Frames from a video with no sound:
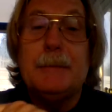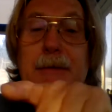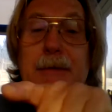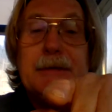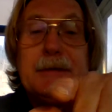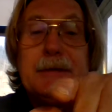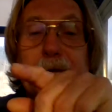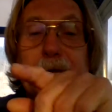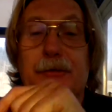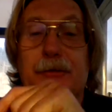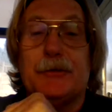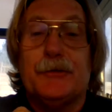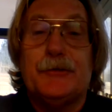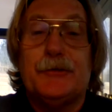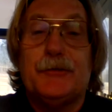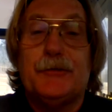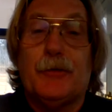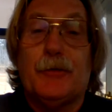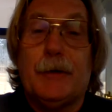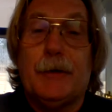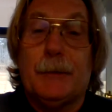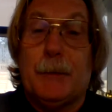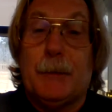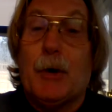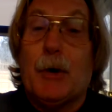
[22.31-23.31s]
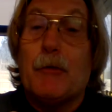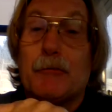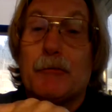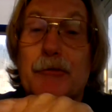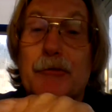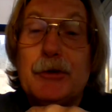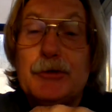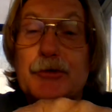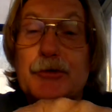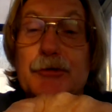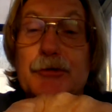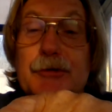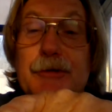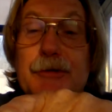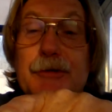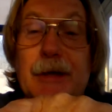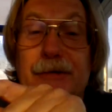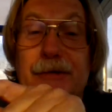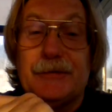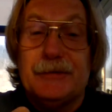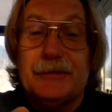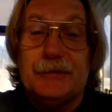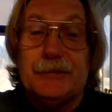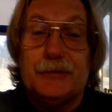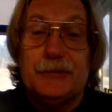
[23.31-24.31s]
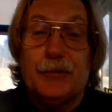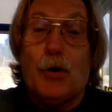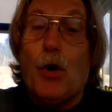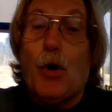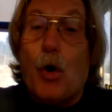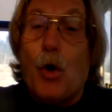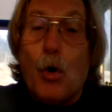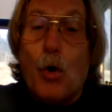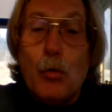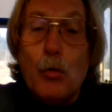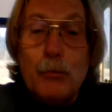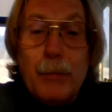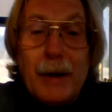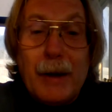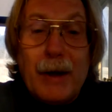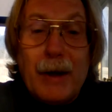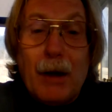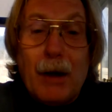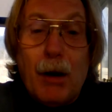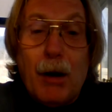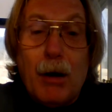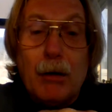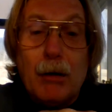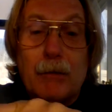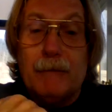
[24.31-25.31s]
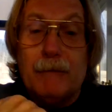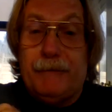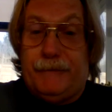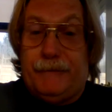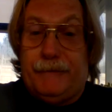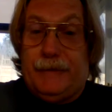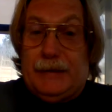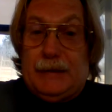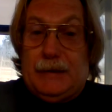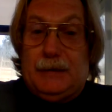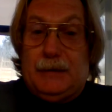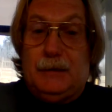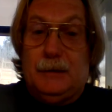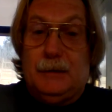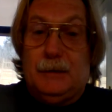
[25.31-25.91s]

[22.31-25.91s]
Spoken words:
me tell you a story about Richard Nixon's own biography,